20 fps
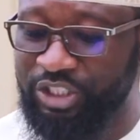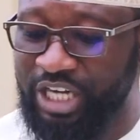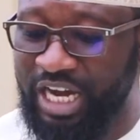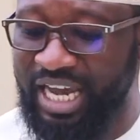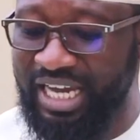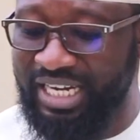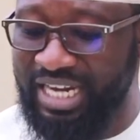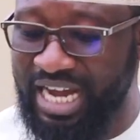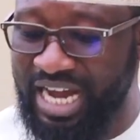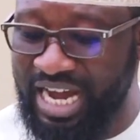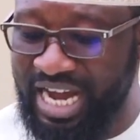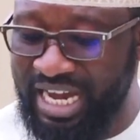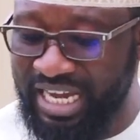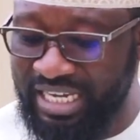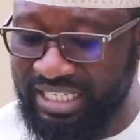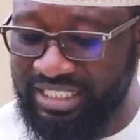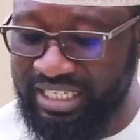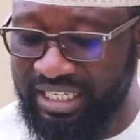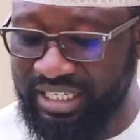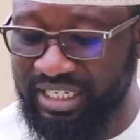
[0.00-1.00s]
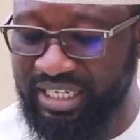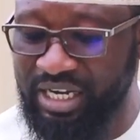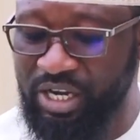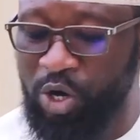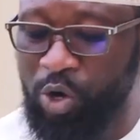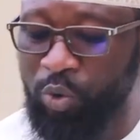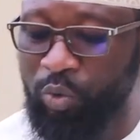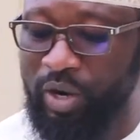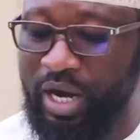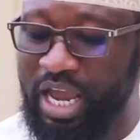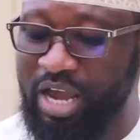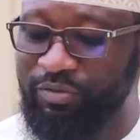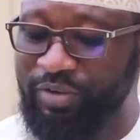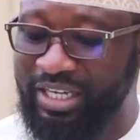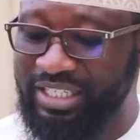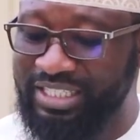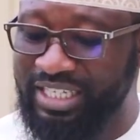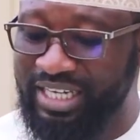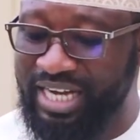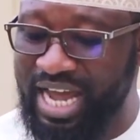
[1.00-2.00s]
Man jahada ayatan,
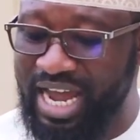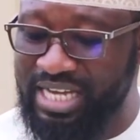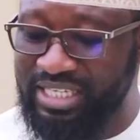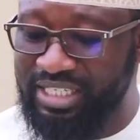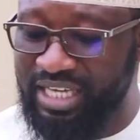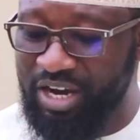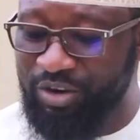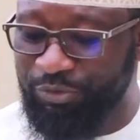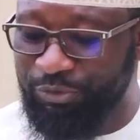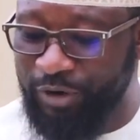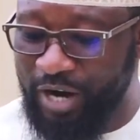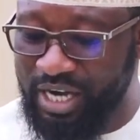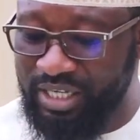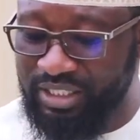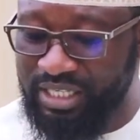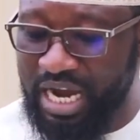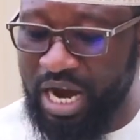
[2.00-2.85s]
whoever denies a verse,